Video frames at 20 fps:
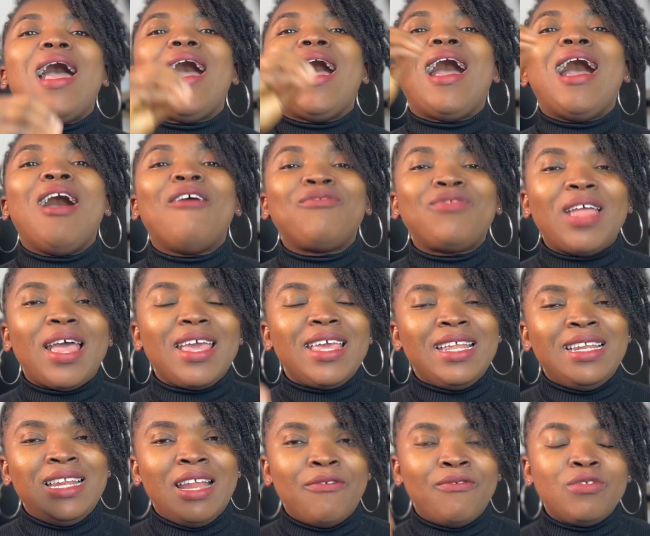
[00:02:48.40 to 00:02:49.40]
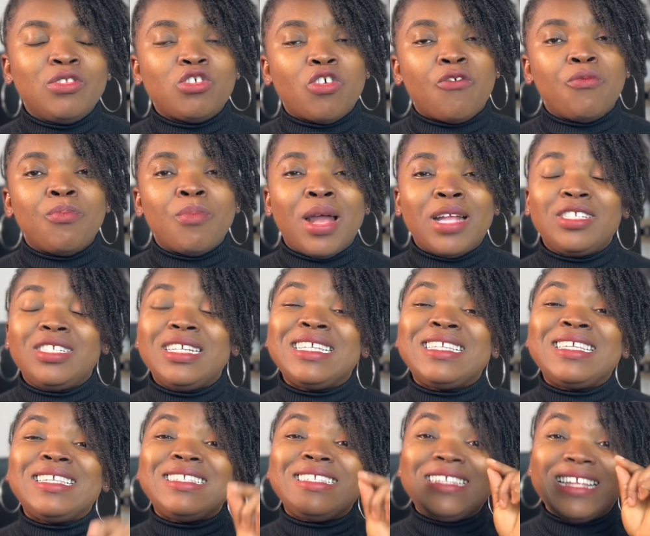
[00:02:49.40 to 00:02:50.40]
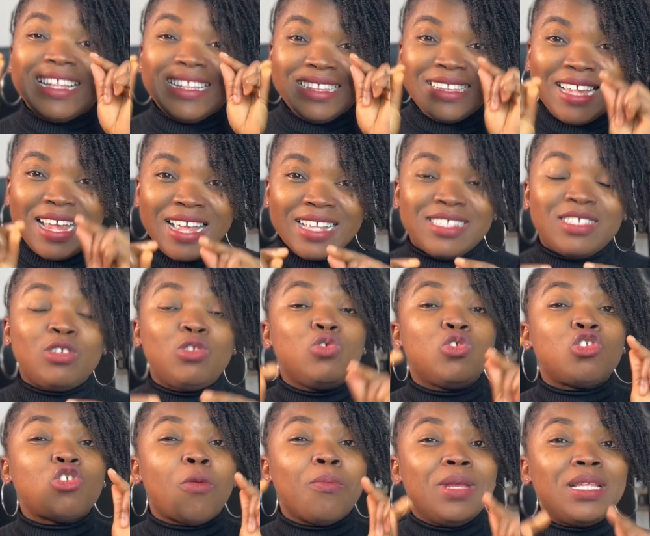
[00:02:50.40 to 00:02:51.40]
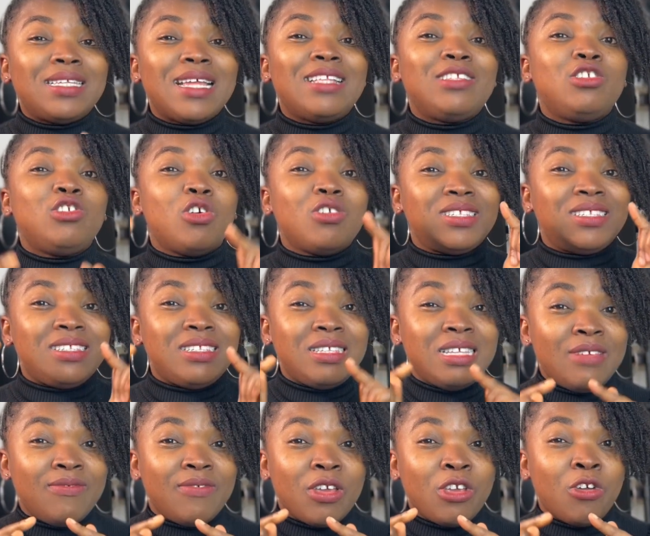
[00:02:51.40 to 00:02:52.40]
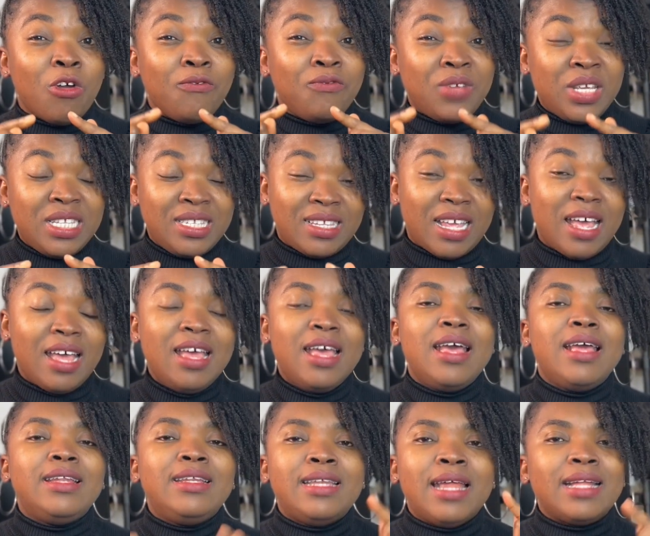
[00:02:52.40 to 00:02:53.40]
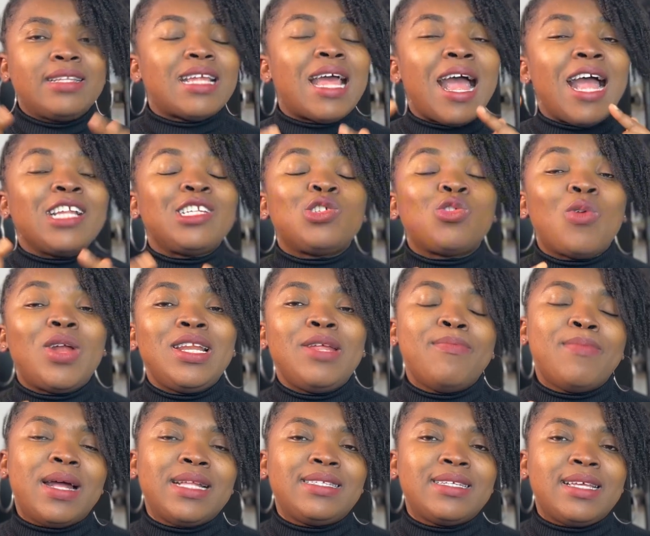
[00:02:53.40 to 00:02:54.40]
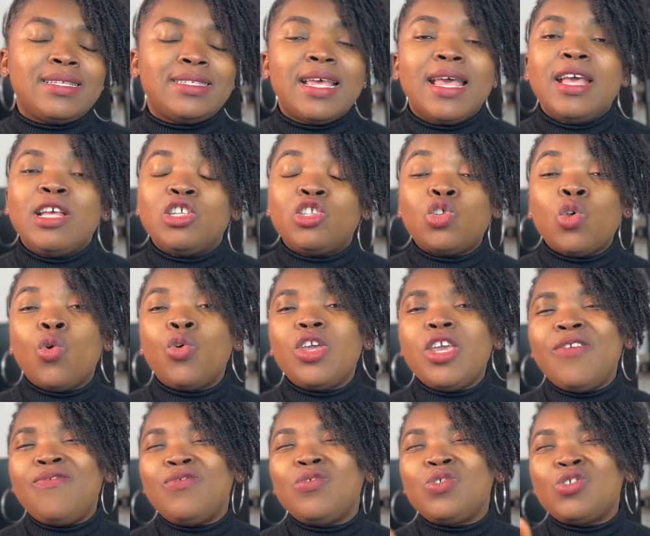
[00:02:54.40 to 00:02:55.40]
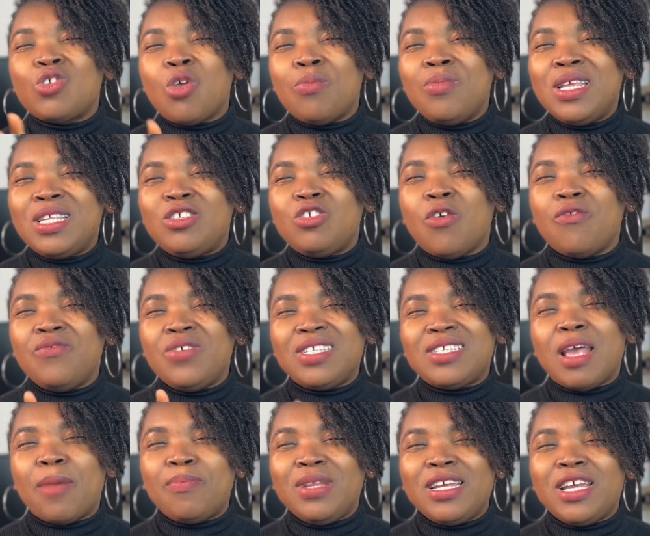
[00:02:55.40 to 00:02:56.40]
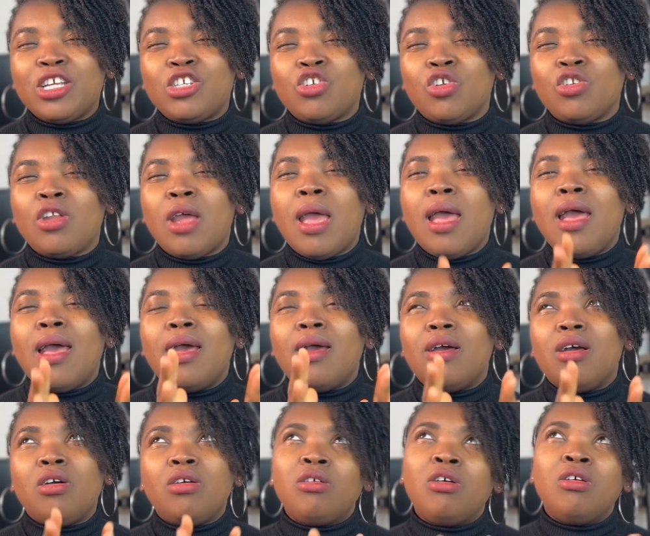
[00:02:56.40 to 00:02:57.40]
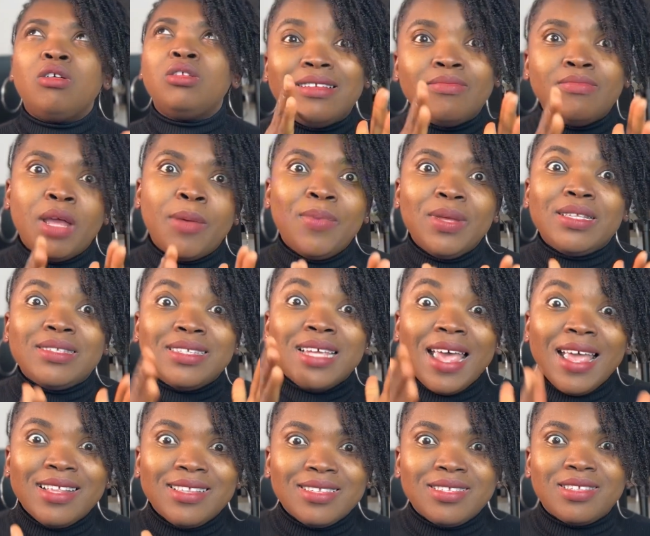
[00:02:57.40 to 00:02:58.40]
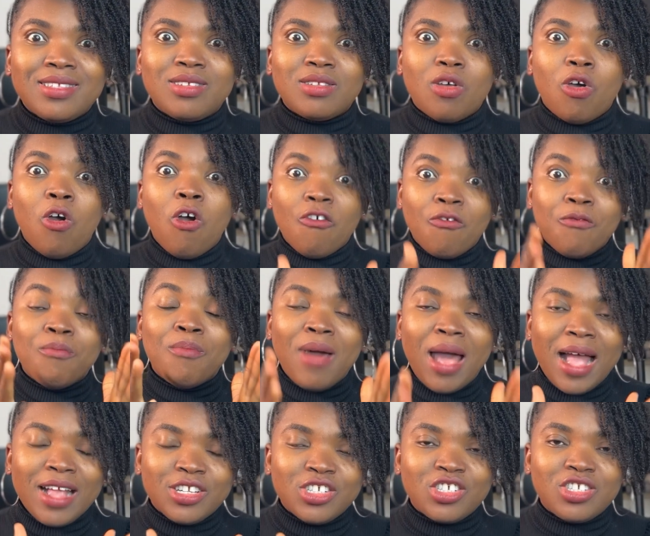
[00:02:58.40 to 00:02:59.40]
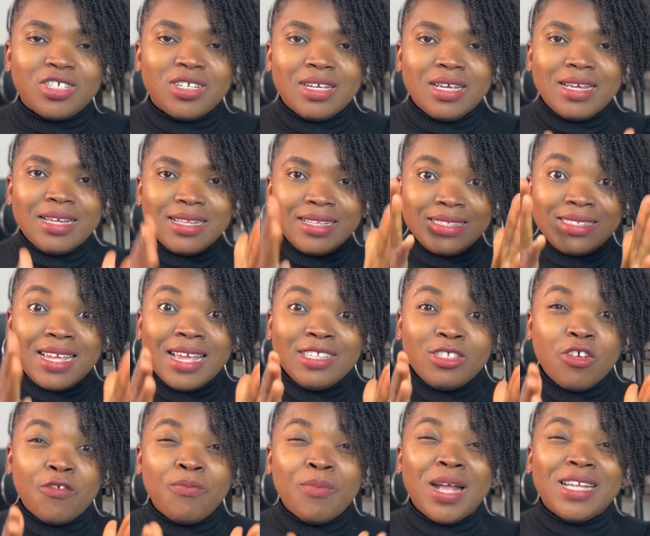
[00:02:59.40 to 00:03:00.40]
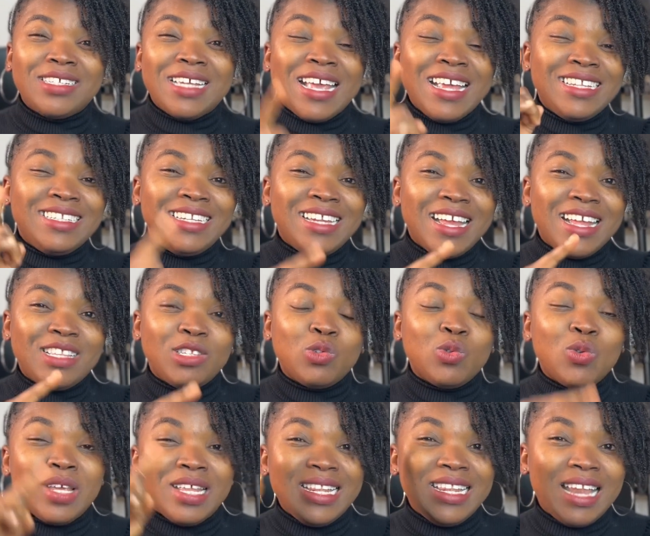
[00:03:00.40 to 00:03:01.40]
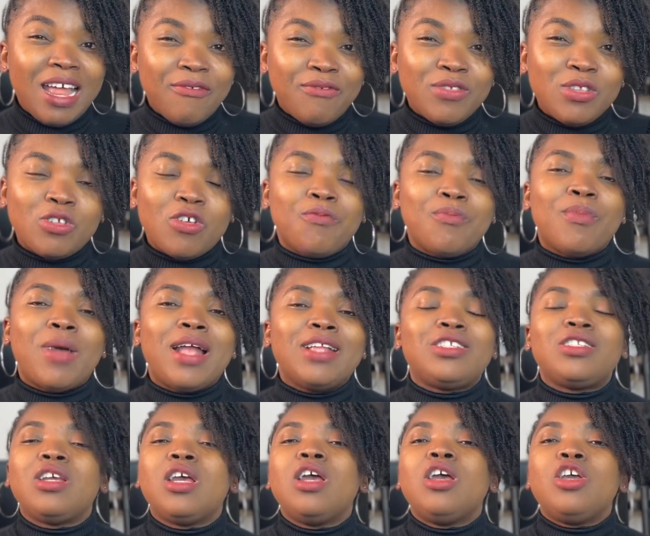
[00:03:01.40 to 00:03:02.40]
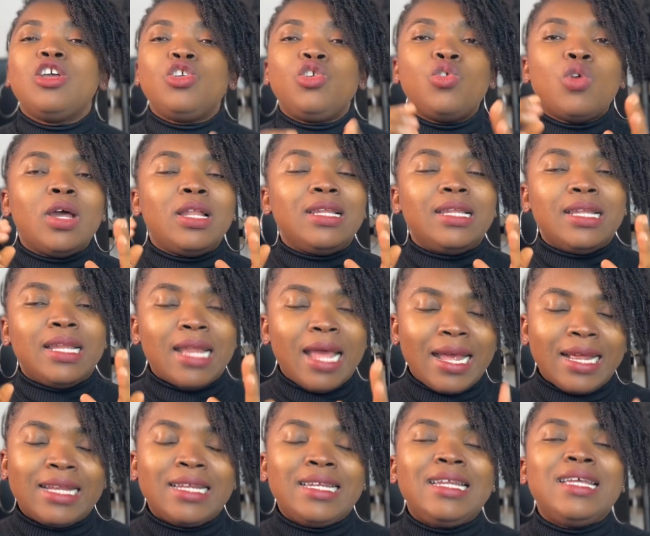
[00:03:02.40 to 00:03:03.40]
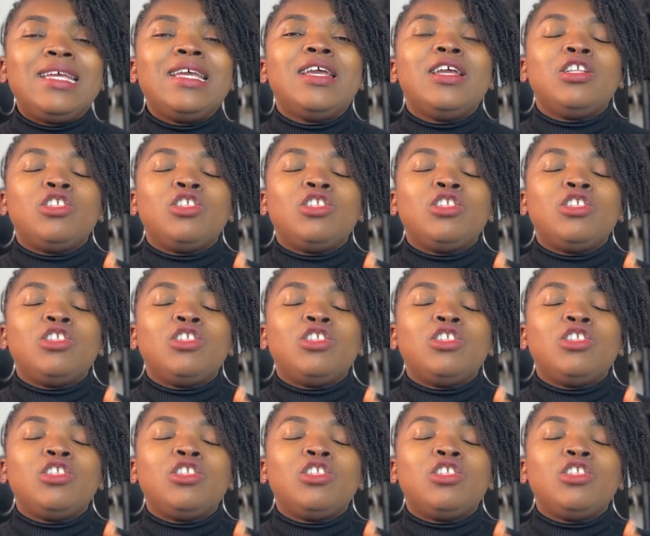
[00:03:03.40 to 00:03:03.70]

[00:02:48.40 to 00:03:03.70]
after 11th of March. It is the date you submitted your visa that actually matters. So if you submit your visa application on maybe 10th of March, a day to 11th of March, you are likely